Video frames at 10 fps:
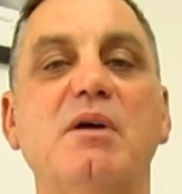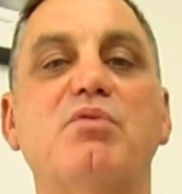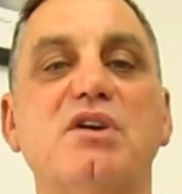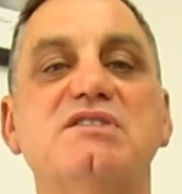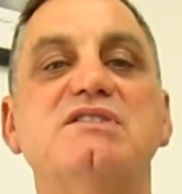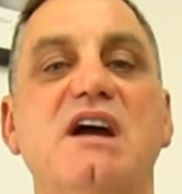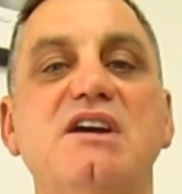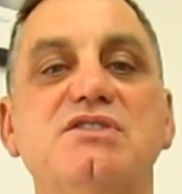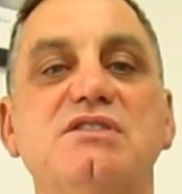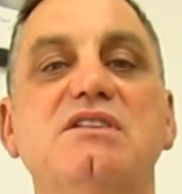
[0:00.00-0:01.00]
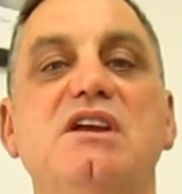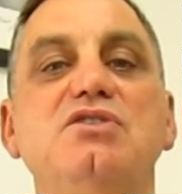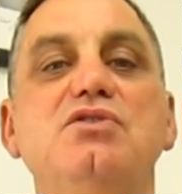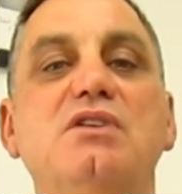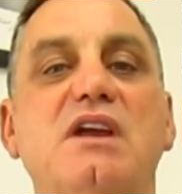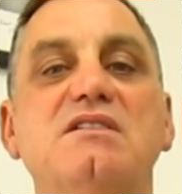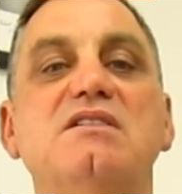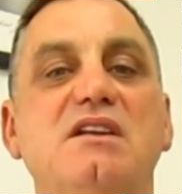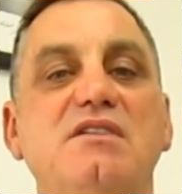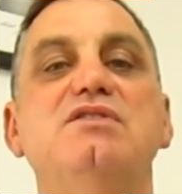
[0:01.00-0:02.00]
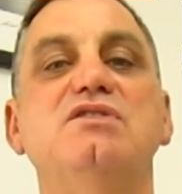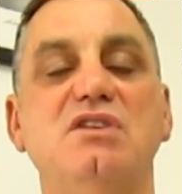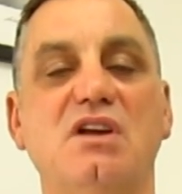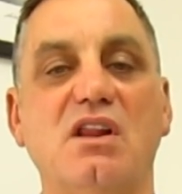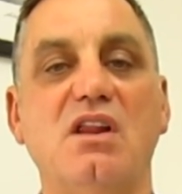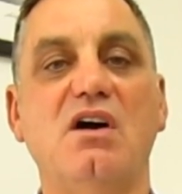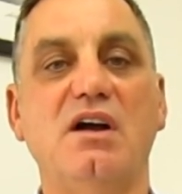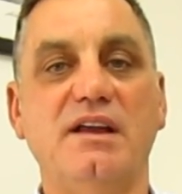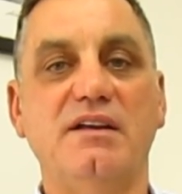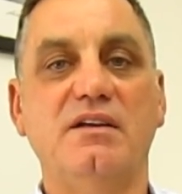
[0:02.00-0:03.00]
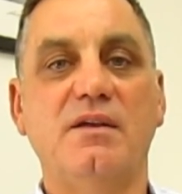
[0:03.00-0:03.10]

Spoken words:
presentation that you can deliver to your client.